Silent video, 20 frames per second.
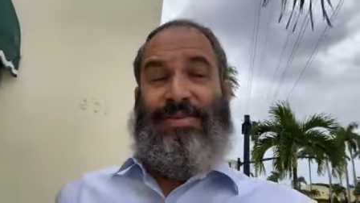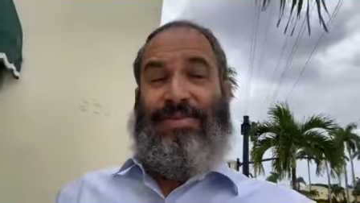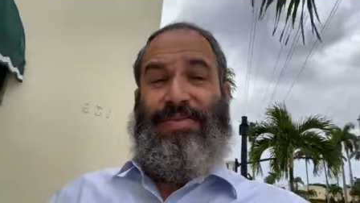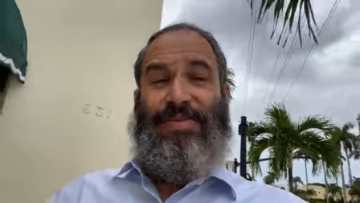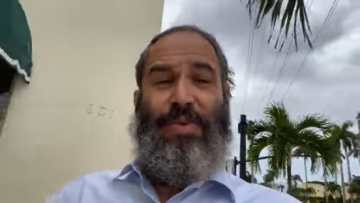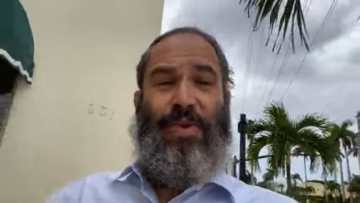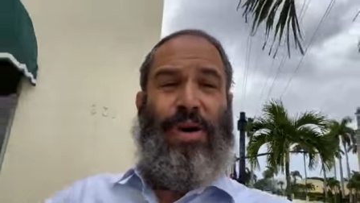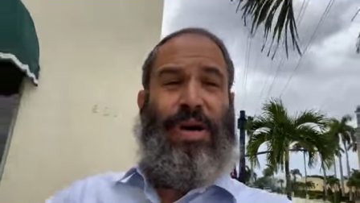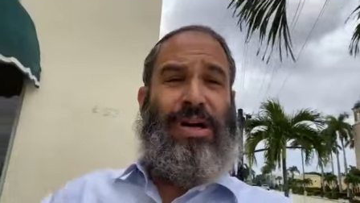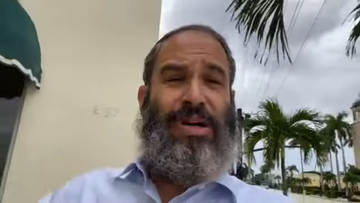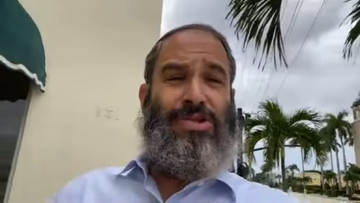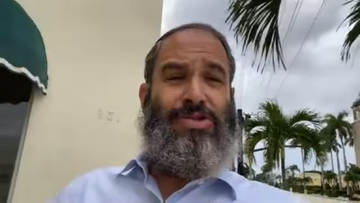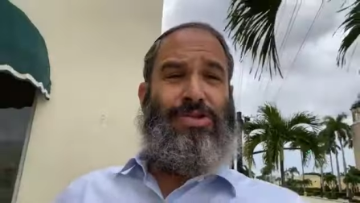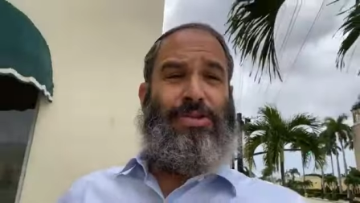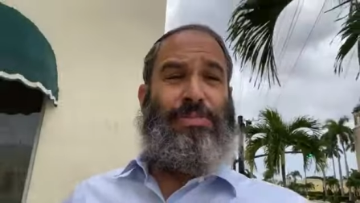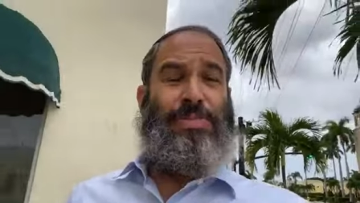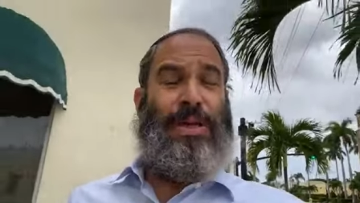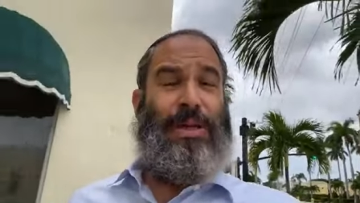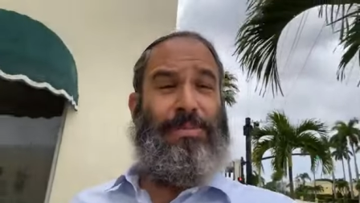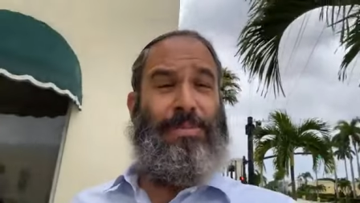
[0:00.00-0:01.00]

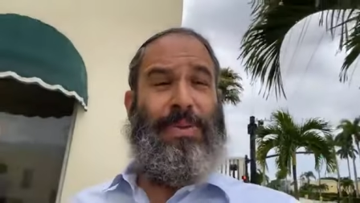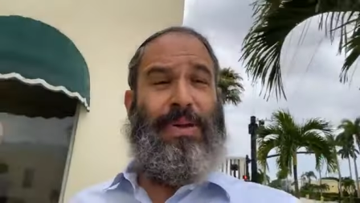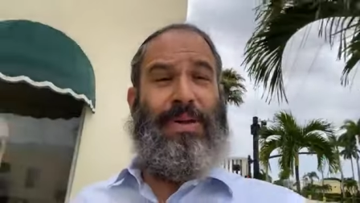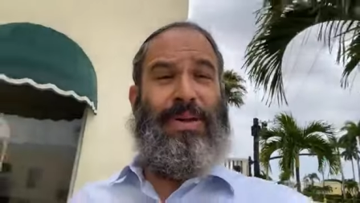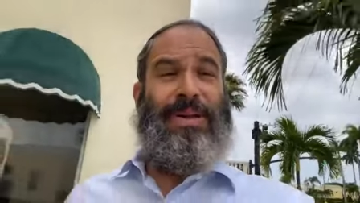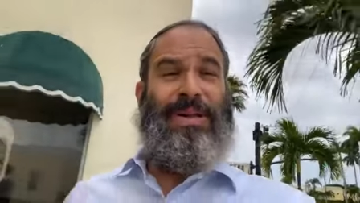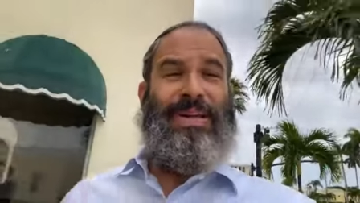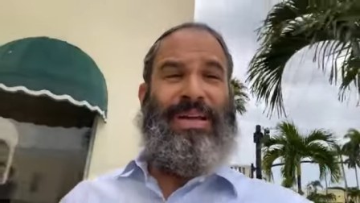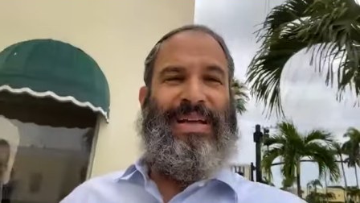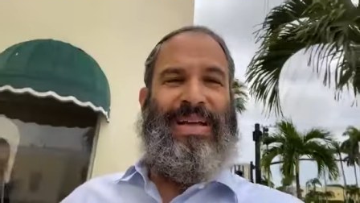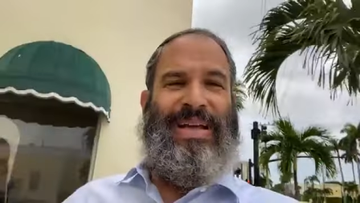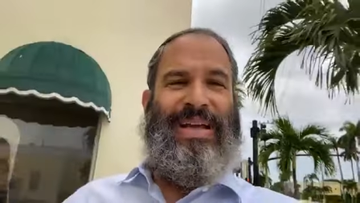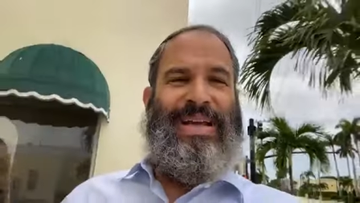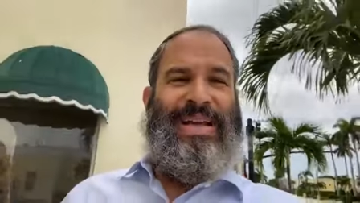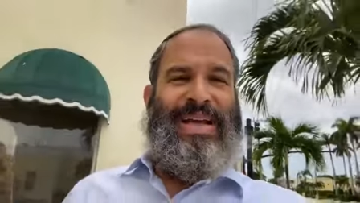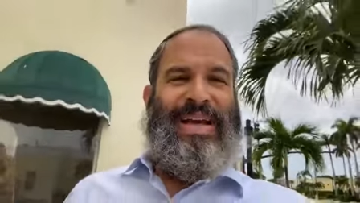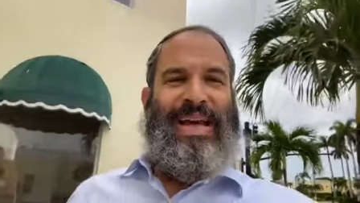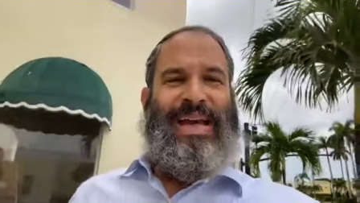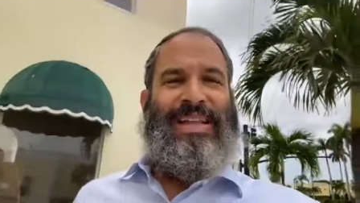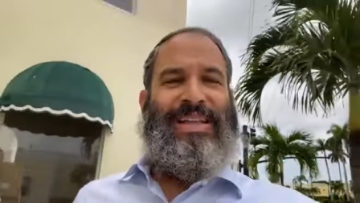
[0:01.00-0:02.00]
400 people.
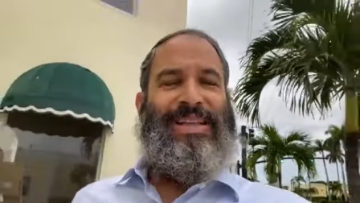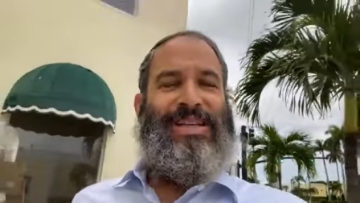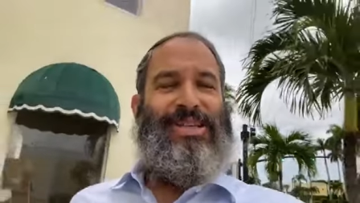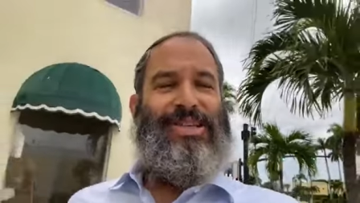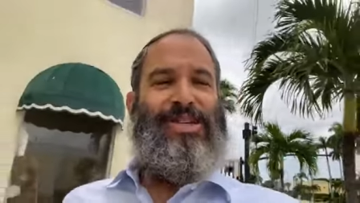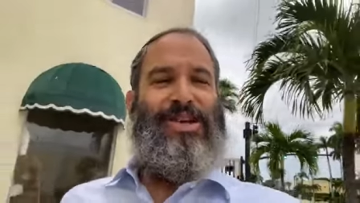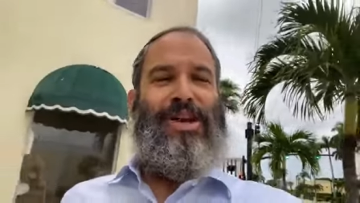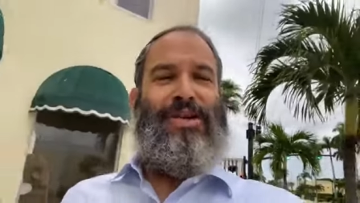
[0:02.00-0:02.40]
And this